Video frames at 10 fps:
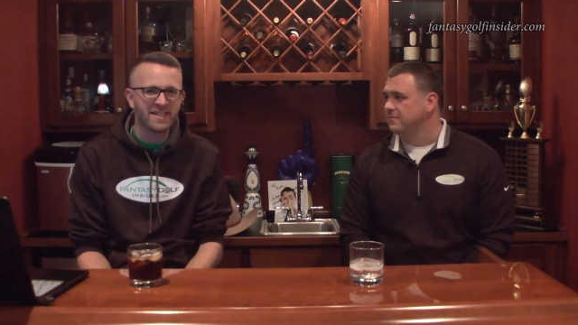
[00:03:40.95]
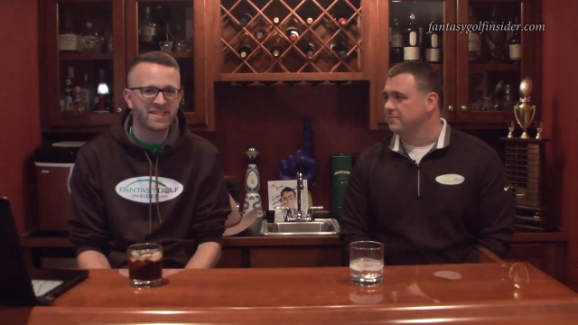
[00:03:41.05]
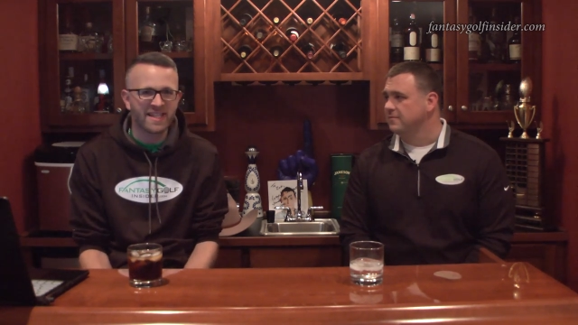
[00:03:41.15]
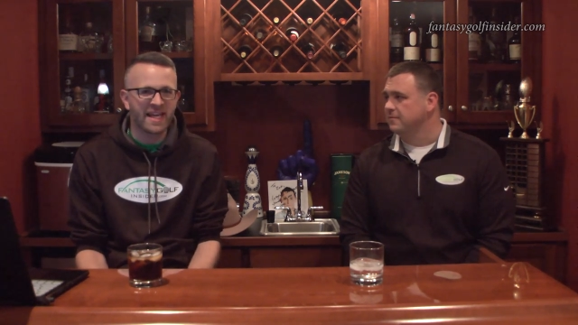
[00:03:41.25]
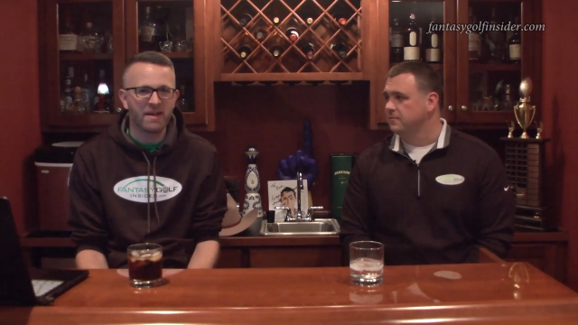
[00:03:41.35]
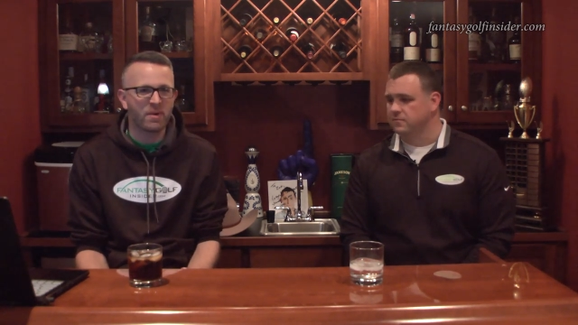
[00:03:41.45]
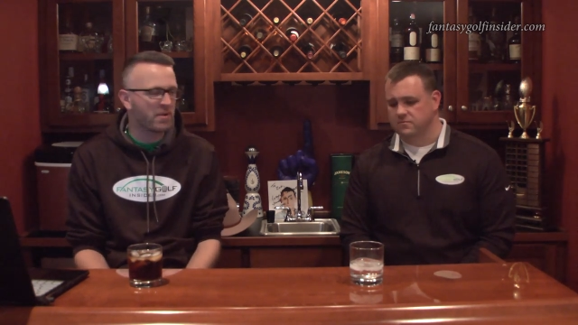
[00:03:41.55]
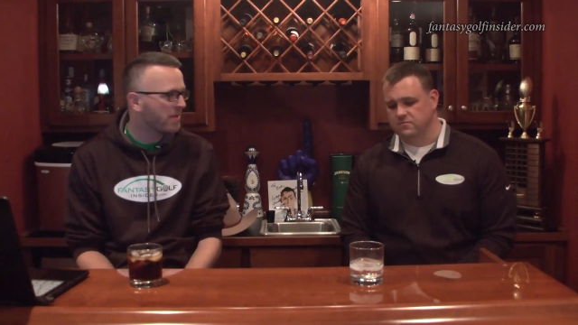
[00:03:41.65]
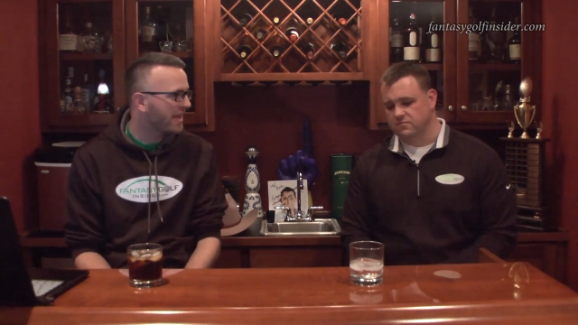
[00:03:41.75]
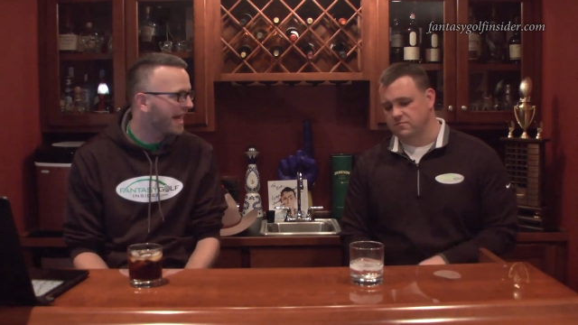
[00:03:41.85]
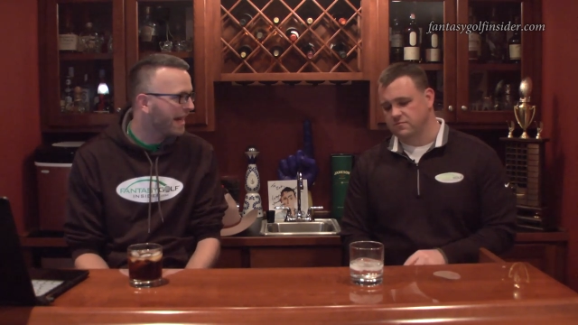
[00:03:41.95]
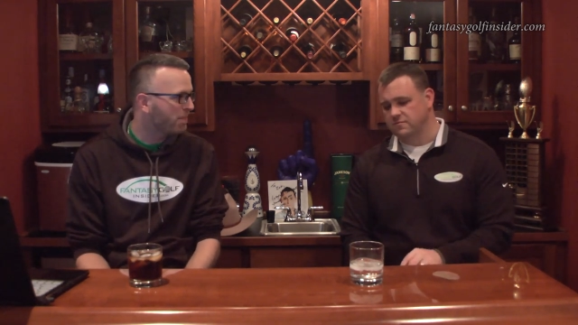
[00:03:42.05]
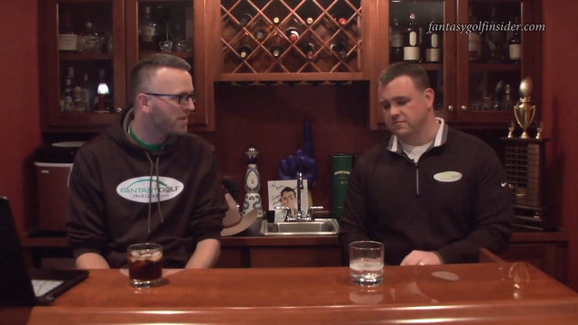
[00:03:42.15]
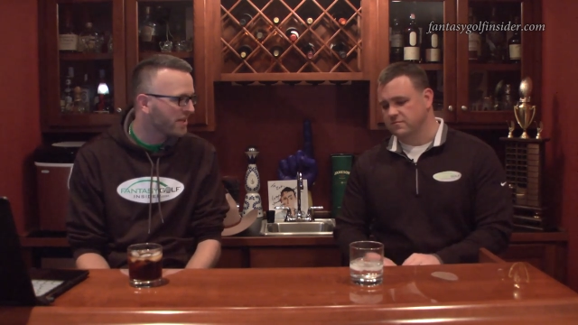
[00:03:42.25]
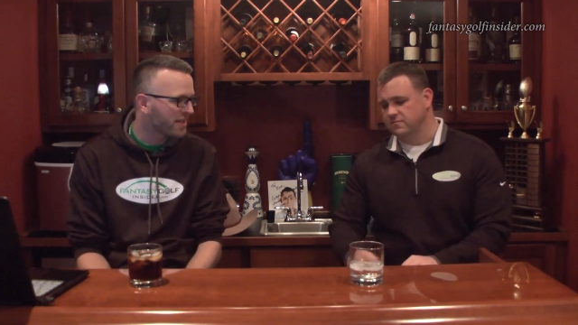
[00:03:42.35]
Speaker 1: say what really
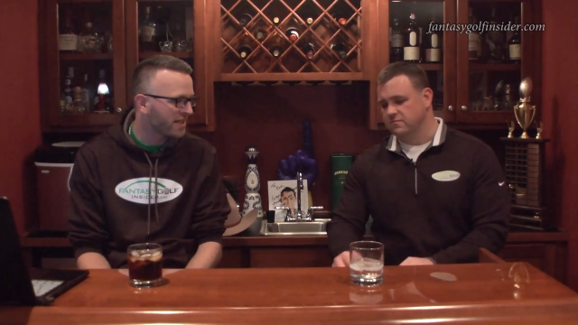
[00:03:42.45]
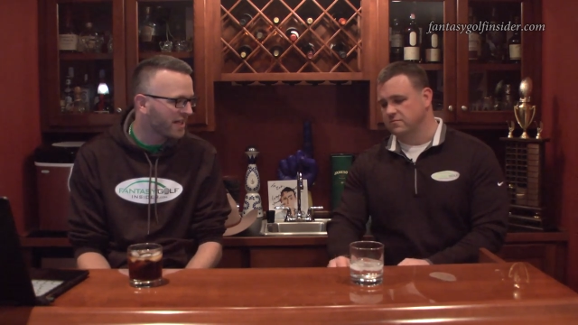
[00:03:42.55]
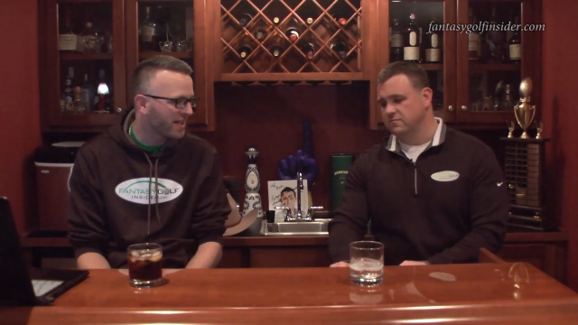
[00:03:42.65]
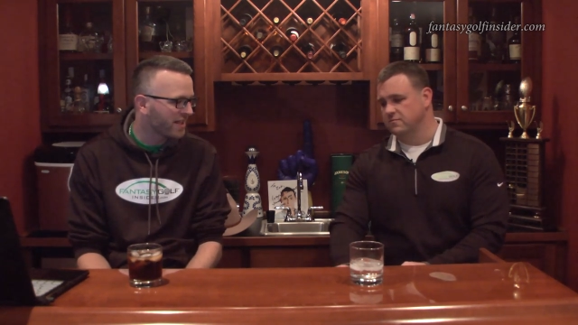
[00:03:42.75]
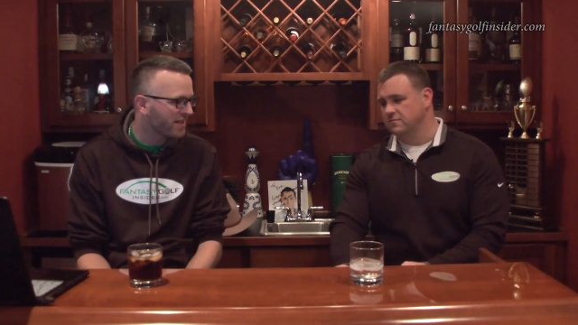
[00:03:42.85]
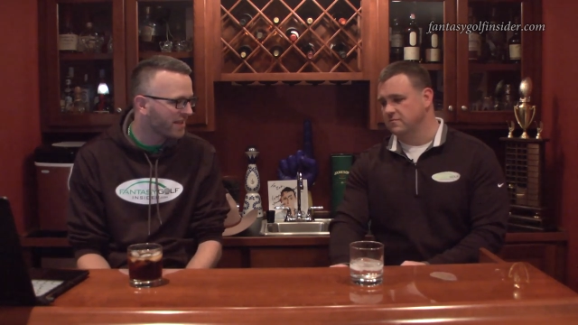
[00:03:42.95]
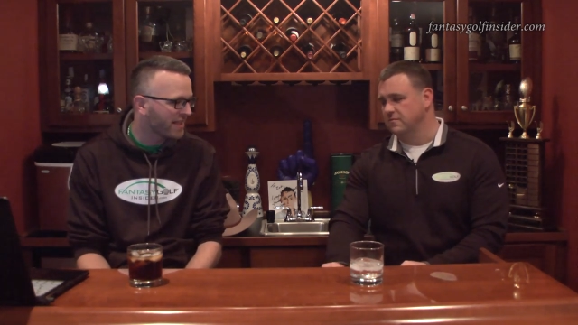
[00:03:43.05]
happened on uh,